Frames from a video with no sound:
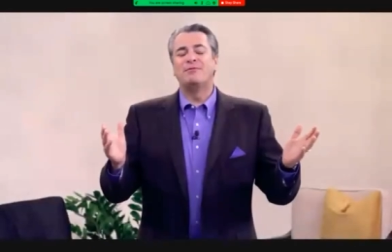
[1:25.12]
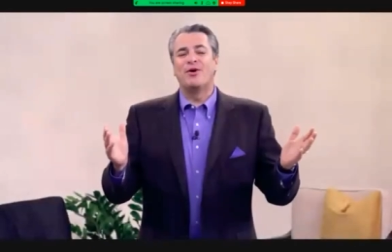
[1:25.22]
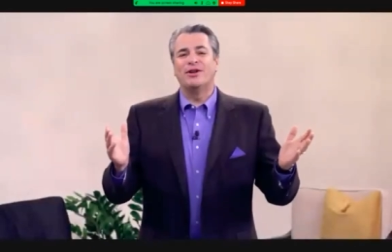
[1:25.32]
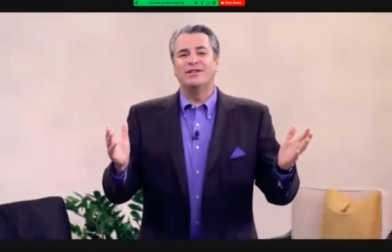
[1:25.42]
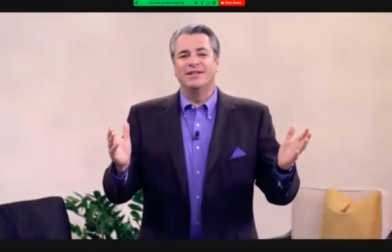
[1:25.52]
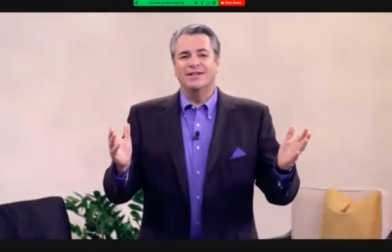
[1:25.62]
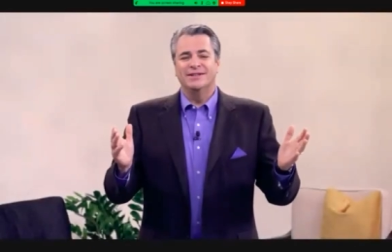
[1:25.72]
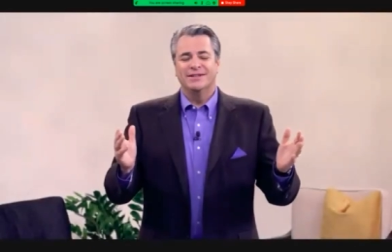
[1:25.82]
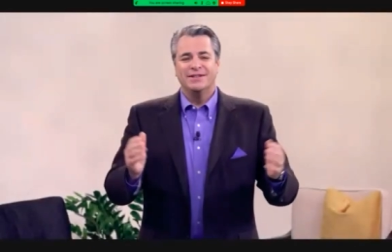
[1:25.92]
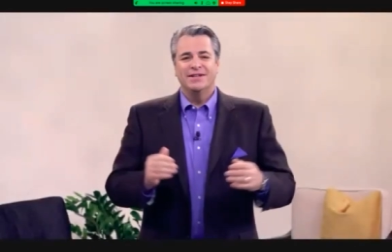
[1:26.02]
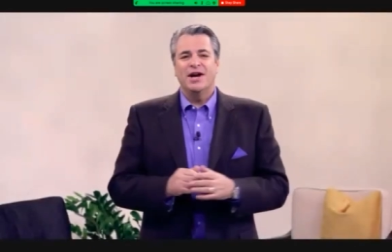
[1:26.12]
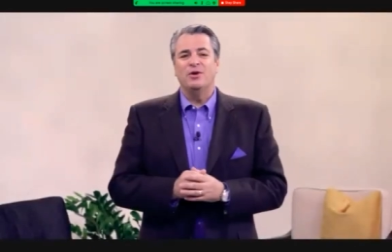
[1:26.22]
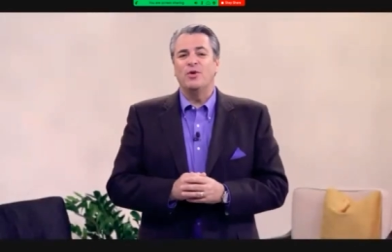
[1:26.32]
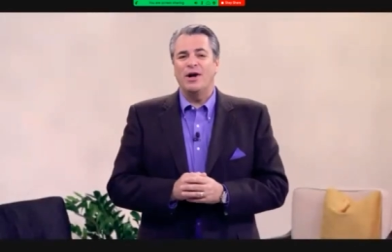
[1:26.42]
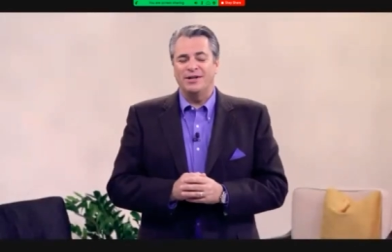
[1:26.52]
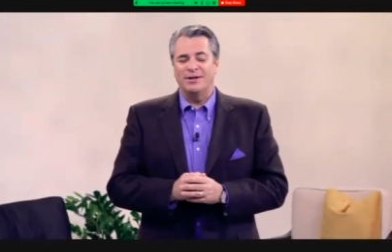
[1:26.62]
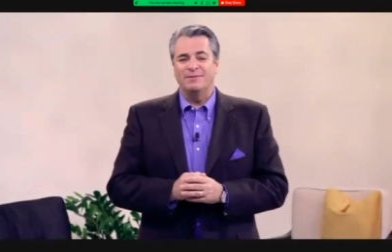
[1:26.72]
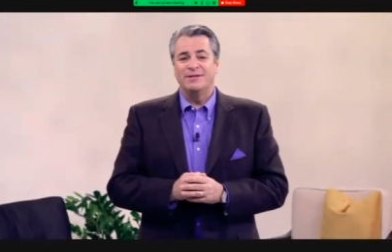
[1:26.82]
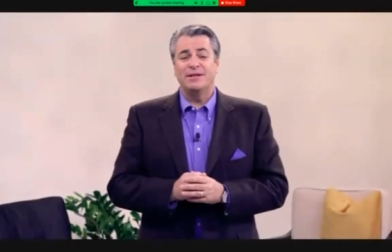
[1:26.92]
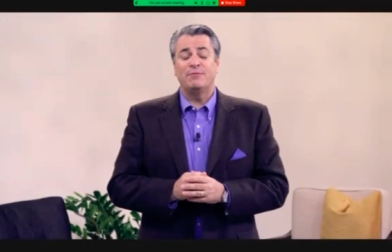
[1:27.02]
of the morning to you, and
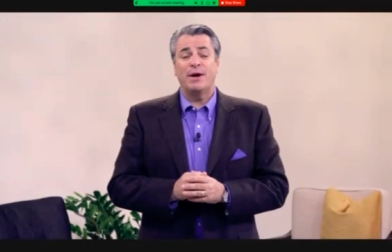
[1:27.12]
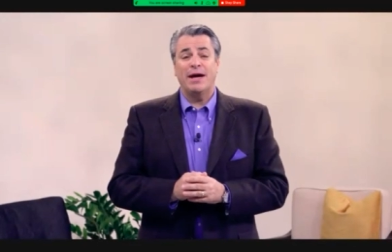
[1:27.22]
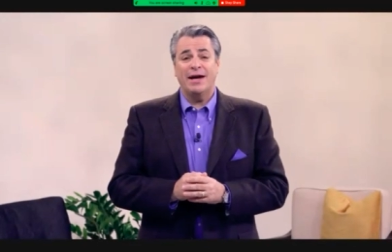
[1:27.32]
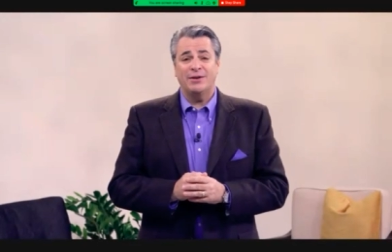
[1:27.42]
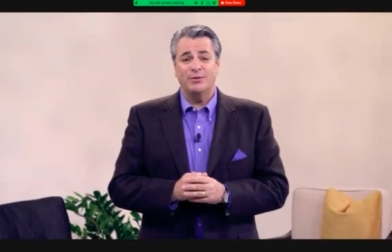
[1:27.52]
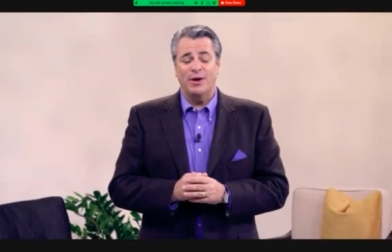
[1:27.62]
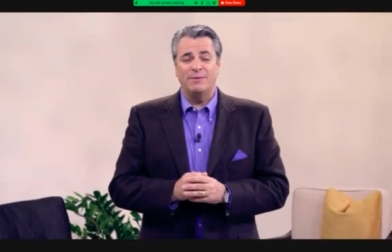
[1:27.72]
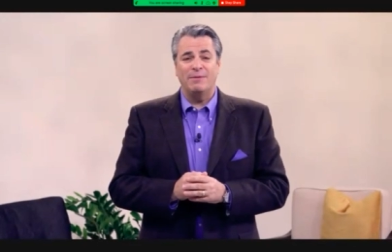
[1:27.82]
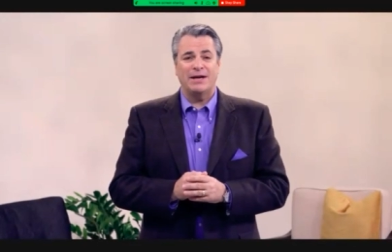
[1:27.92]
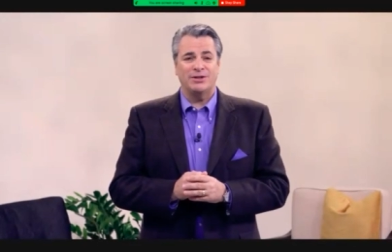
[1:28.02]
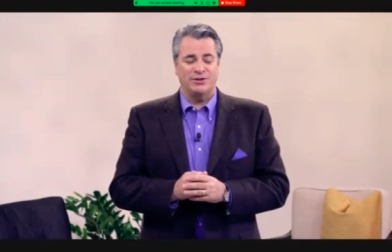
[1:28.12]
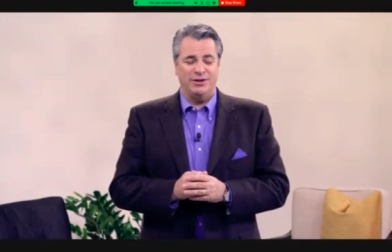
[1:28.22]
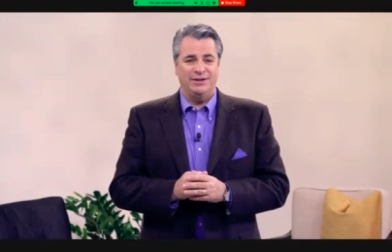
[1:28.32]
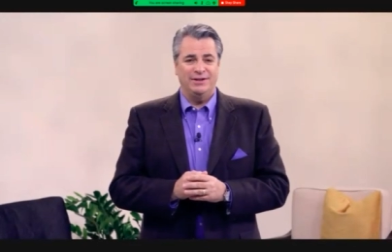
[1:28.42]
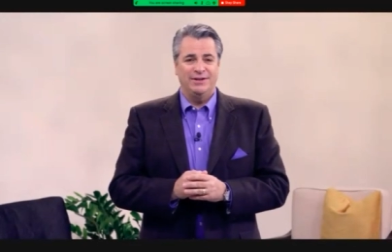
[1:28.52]
welcome to the Pathway to Mastery.